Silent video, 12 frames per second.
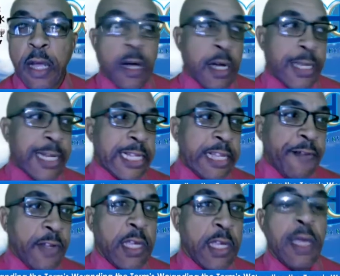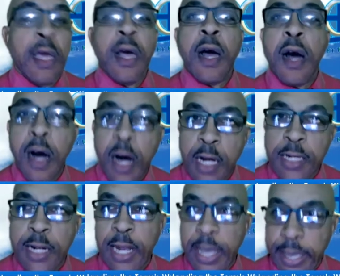connectivity,
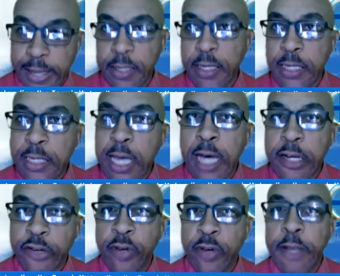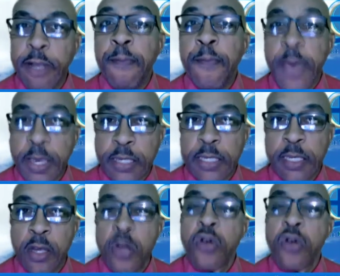online is actually the best